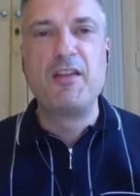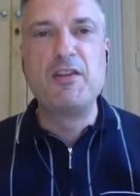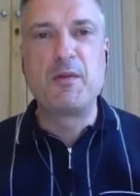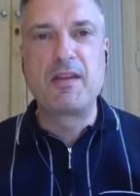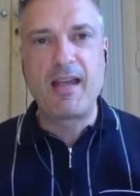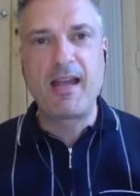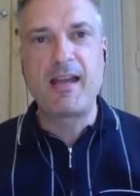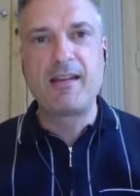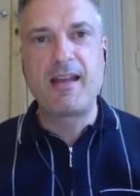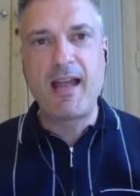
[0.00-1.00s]
You
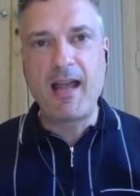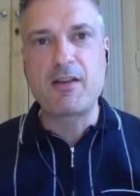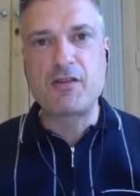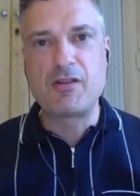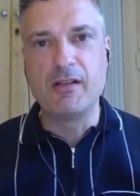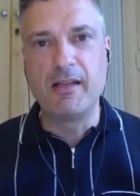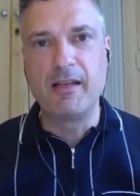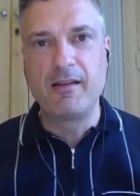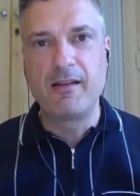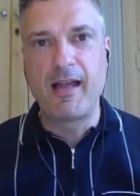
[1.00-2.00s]
can
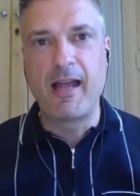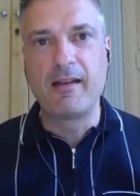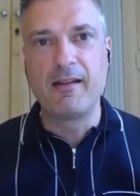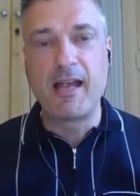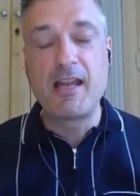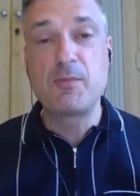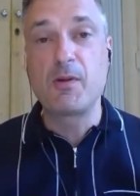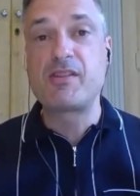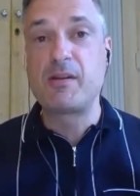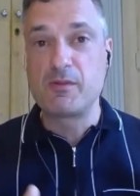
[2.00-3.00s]
actually, and
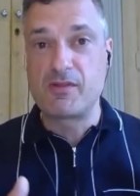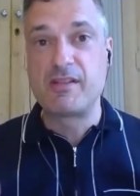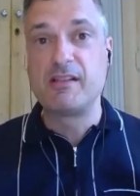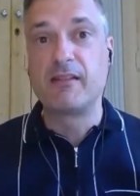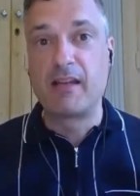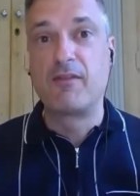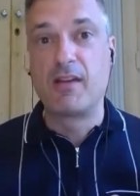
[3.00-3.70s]
HMRC will still give